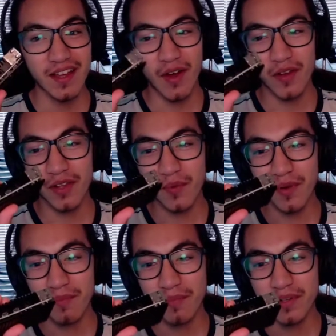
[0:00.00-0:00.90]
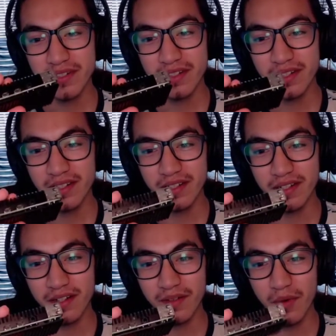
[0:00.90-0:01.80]
Only one person
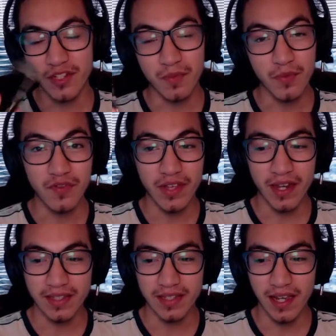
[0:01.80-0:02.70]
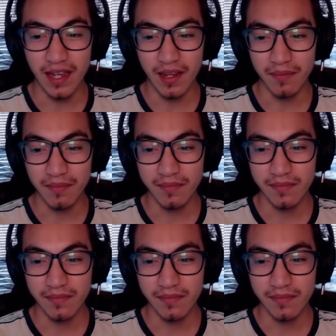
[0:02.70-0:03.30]
could watch a movie at a time.